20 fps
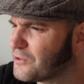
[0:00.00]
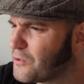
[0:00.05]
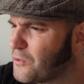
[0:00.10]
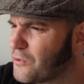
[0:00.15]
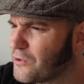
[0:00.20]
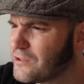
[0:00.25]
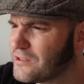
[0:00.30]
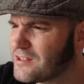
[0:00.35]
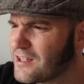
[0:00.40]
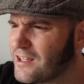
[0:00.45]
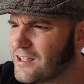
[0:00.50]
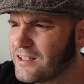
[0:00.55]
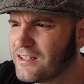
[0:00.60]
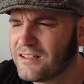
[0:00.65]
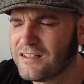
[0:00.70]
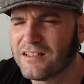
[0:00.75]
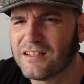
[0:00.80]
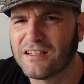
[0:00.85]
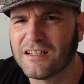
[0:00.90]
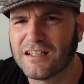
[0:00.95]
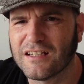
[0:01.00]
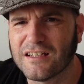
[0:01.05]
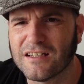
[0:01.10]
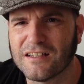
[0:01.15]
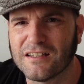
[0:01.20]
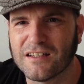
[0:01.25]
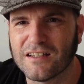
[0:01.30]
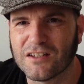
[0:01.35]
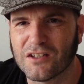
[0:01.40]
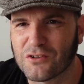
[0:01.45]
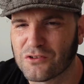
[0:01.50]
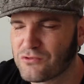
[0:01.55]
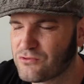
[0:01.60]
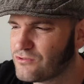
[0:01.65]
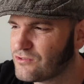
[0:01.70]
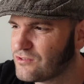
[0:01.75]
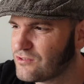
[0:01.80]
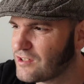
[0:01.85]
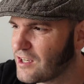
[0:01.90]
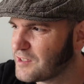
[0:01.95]
quarantine, and they're
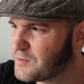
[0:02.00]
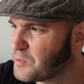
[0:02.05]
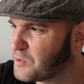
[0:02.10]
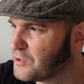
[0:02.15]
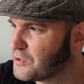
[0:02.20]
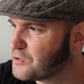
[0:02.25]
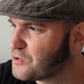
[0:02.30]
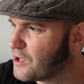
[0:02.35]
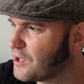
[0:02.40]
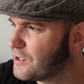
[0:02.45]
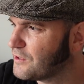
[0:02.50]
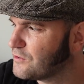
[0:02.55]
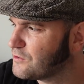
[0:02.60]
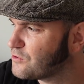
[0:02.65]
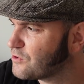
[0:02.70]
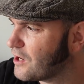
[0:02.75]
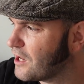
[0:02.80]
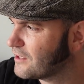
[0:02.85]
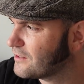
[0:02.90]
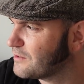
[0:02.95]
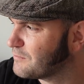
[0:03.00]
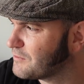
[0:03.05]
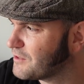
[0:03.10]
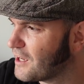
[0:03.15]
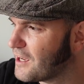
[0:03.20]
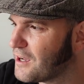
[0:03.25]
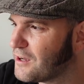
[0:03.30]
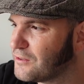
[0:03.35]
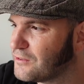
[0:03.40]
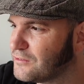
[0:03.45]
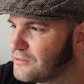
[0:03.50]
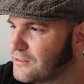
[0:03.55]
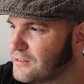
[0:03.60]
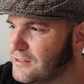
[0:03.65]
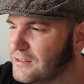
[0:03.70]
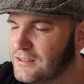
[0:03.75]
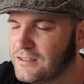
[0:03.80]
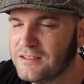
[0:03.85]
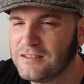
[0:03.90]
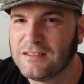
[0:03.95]
desperately trying to track them down.
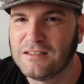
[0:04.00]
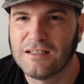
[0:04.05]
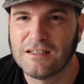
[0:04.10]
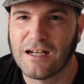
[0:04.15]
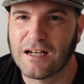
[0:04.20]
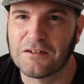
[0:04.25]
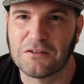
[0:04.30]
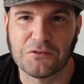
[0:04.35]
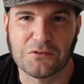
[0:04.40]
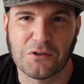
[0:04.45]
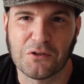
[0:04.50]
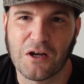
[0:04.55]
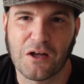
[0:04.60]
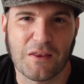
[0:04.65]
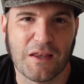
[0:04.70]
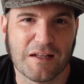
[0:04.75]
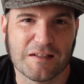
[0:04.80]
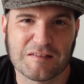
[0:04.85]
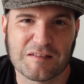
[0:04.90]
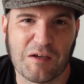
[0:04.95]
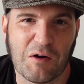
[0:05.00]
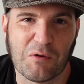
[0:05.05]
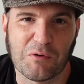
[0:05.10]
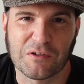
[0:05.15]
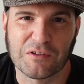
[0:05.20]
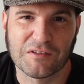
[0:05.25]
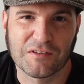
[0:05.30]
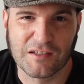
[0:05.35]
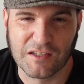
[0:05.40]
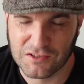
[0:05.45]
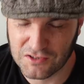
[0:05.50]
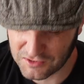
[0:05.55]
I don't know how that's going. They're